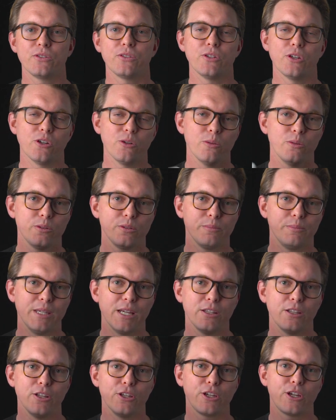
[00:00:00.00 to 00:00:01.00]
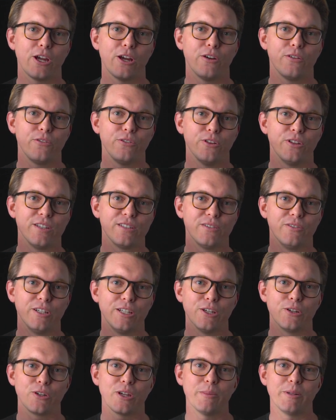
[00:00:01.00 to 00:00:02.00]
So be on the lookout for this
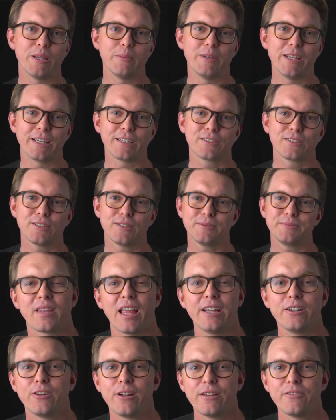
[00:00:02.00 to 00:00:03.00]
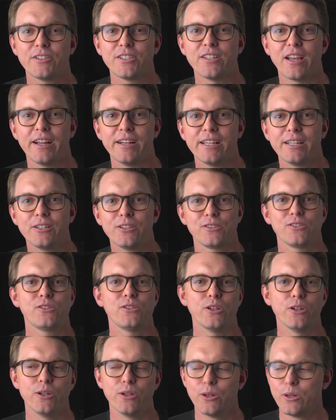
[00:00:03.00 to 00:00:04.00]
video coming up next. I don't have a sign out,
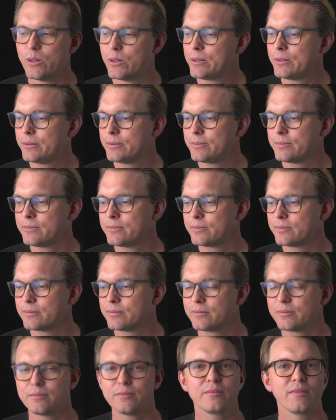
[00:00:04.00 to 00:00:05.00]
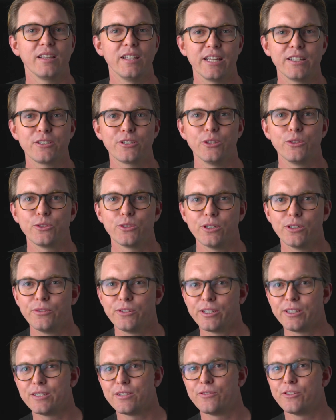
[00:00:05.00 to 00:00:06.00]
so Let's Go
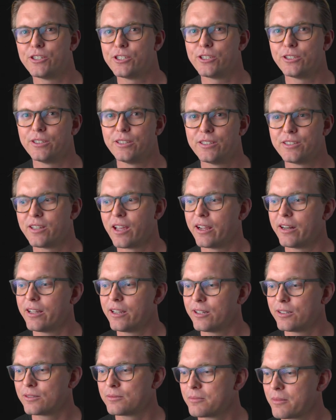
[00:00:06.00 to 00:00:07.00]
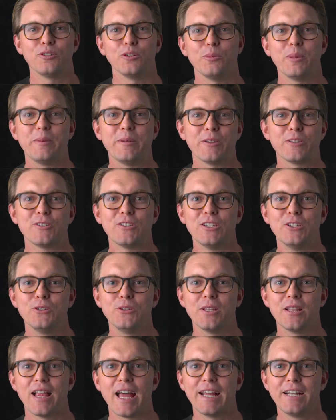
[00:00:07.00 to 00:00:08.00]
Surfing is officially the sign out. Or maybe I'll see you in
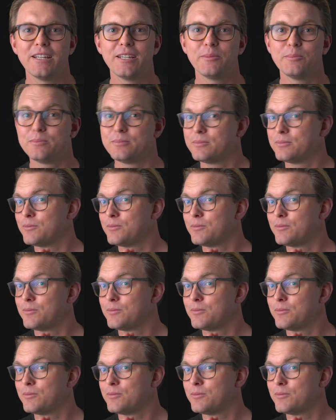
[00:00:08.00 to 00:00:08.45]
the lineup.